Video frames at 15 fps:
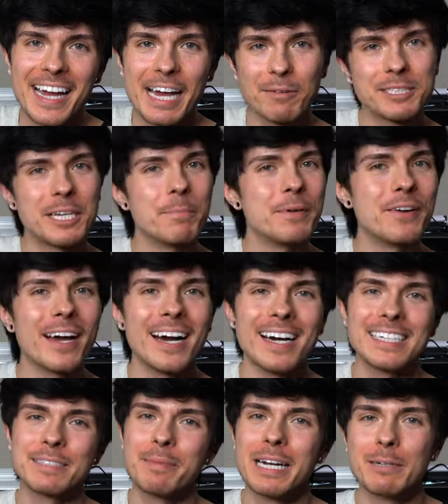Hey, what's up you
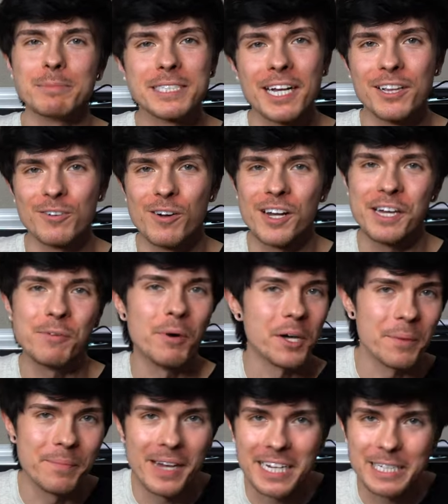guys? My name is Tyler Rugge.
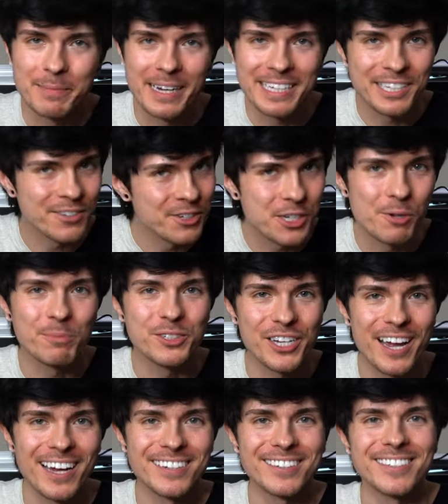Welcome back to my YouTube
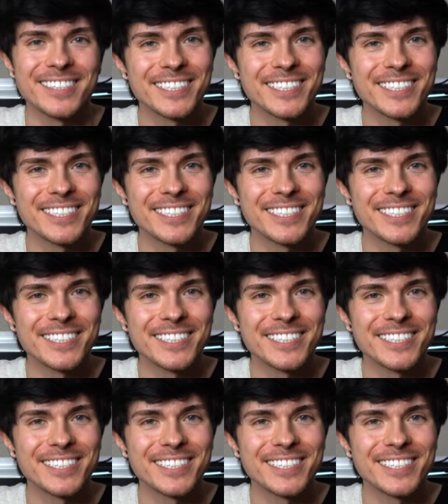channel.